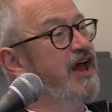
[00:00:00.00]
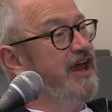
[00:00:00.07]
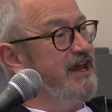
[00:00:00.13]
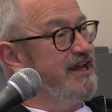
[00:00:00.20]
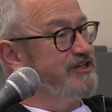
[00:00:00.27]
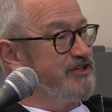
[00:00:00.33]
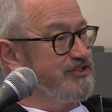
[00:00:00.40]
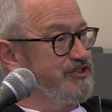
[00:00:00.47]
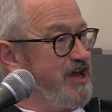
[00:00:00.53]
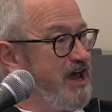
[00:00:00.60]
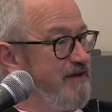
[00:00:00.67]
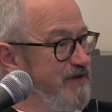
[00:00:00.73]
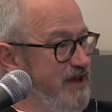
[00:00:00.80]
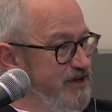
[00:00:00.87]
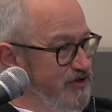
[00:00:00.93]
he doesn't
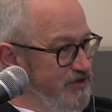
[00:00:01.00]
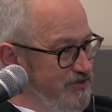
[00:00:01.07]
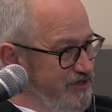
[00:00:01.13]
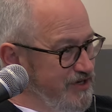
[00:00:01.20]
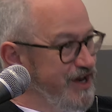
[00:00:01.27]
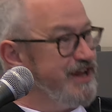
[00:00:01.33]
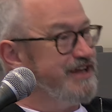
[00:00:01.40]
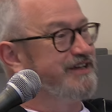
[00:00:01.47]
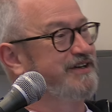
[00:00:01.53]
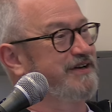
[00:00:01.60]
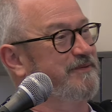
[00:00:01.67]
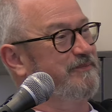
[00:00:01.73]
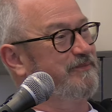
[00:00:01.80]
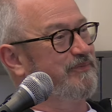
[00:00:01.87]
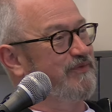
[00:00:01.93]
have a
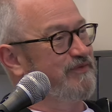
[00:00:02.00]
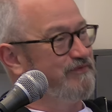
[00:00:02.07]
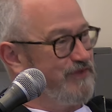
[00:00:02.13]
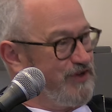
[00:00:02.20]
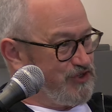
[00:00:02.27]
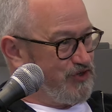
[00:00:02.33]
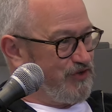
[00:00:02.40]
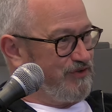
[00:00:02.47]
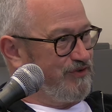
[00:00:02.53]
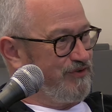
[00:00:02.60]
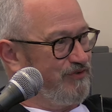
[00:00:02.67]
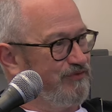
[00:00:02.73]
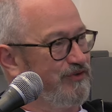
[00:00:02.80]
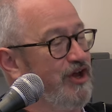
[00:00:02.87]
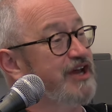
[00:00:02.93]
unique
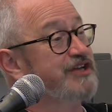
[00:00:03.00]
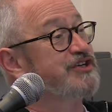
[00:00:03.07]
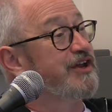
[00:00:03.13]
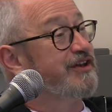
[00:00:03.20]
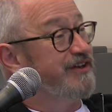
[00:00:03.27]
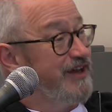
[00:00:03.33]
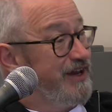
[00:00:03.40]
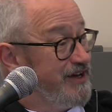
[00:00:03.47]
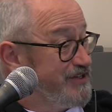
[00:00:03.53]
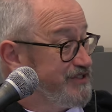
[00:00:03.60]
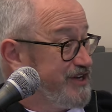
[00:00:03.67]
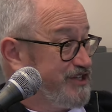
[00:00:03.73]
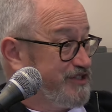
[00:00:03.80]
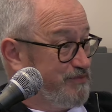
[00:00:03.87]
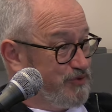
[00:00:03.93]
vision that is
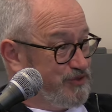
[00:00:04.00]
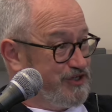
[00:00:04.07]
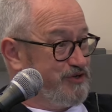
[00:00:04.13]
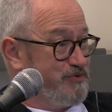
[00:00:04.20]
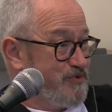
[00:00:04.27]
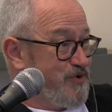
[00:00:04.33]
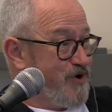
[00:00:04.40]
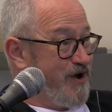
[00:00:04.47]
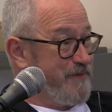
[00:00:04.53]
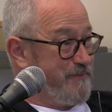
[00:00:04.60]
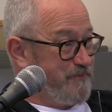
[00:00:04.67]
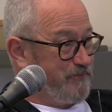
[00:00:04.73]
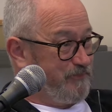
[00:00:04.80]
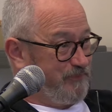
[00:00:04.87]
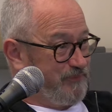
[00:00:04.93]
inaccessible to you or I.
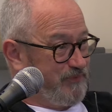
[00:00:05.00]
Yeah.